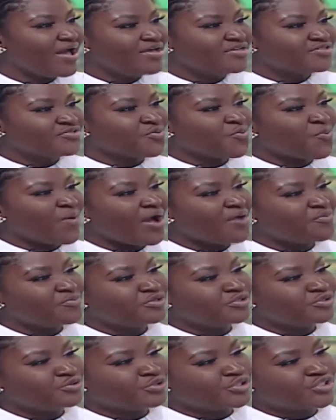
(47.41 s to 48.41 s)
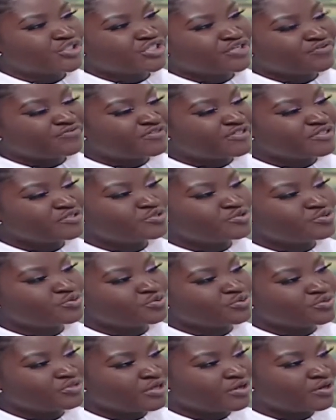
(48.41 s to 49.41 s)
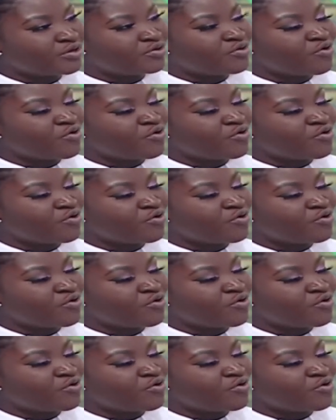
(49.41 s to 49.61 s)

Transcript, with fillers: So why would you shift into the